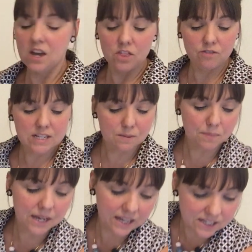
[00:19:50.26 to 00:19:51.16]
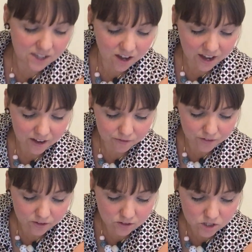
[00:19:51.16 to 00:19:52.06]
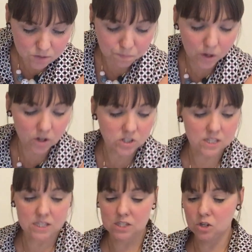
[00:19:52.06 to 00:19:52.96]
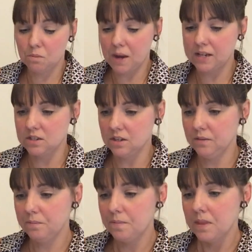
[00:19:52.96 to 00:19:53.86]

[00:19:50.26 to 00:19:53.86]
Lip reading: the reason being is that I have just purchased this new pattern.